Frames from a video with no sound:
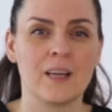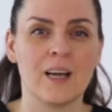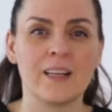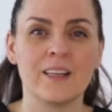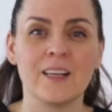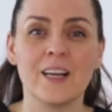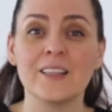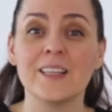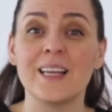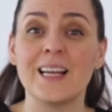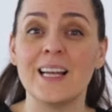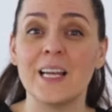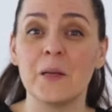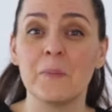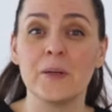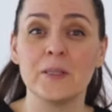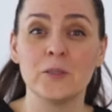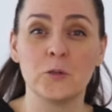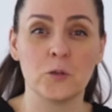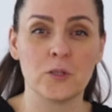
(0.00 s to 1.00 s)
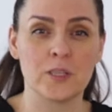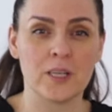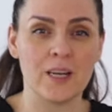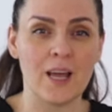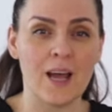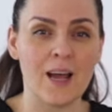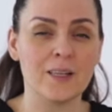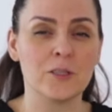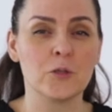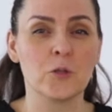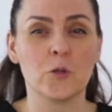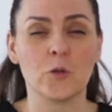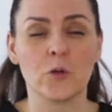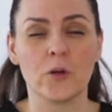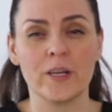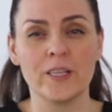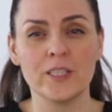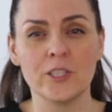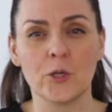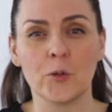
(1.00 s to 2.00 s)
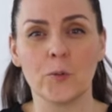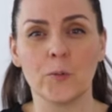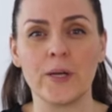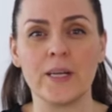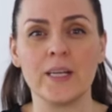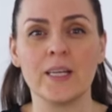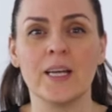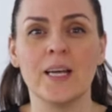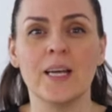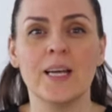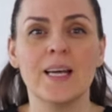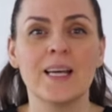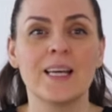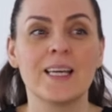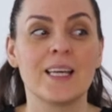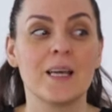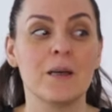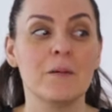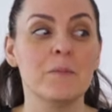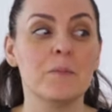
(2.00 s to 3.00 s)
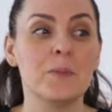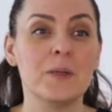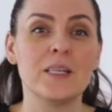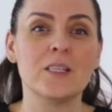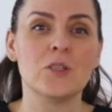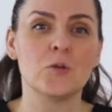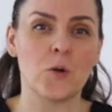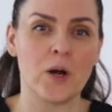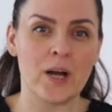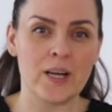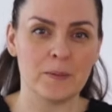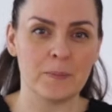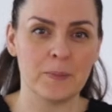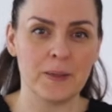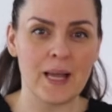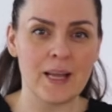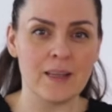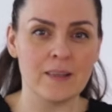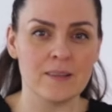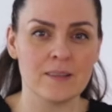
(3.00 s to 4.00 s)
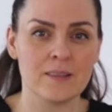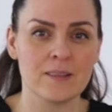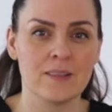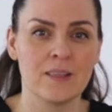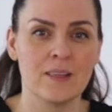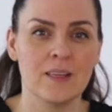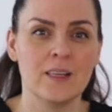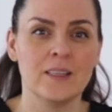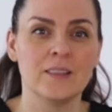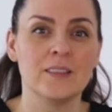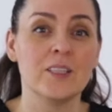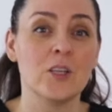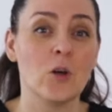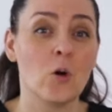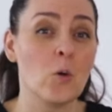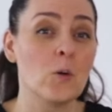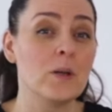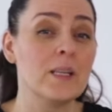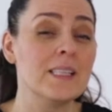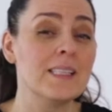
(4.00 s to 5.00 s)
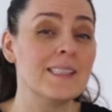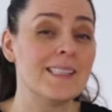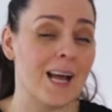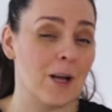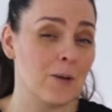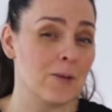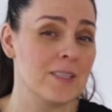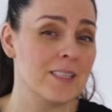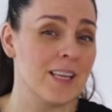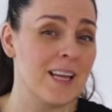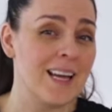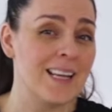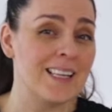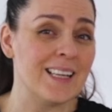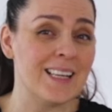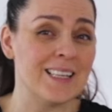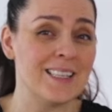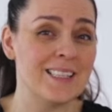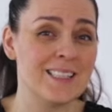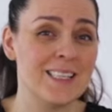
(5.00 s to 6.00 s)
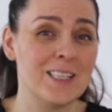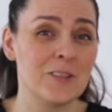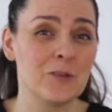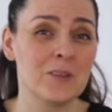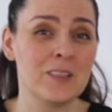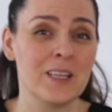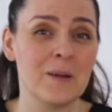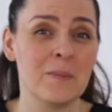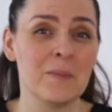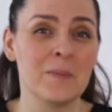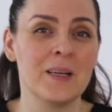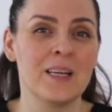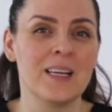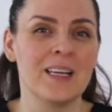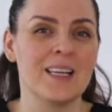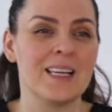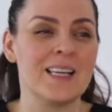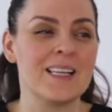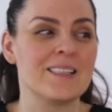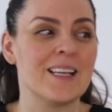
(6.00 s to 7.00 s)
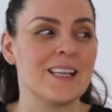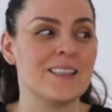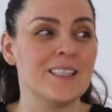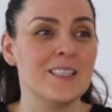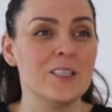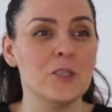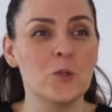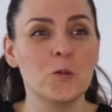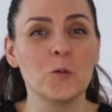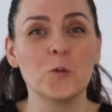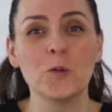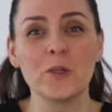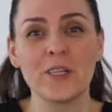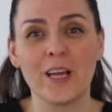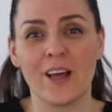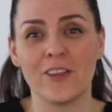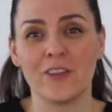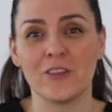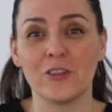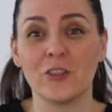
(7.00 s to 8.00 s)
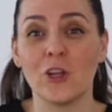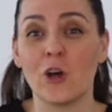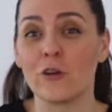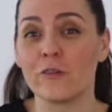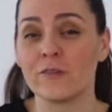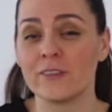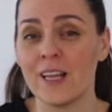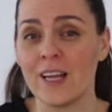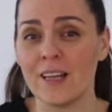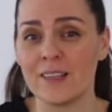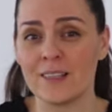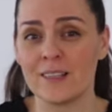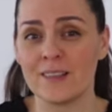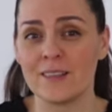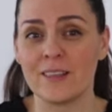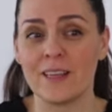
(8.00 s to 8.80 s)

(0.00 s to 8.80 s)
Another element you can add to your entryway can be dried plants. The only downside I see to them is that they do gather a lot of dust,